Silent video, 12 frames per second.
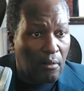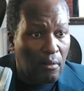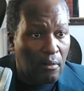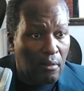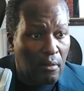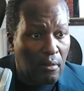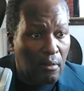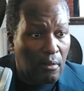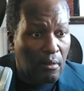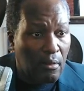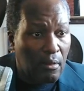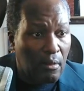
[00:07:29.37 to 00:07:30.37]

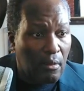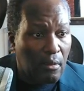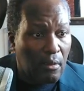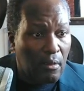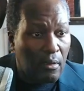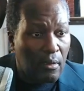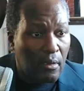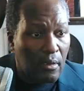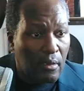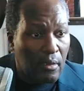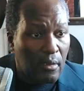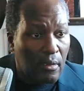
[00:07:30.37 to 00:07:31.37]

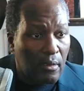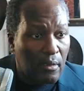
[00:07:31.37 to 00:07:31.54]
(no one is talking)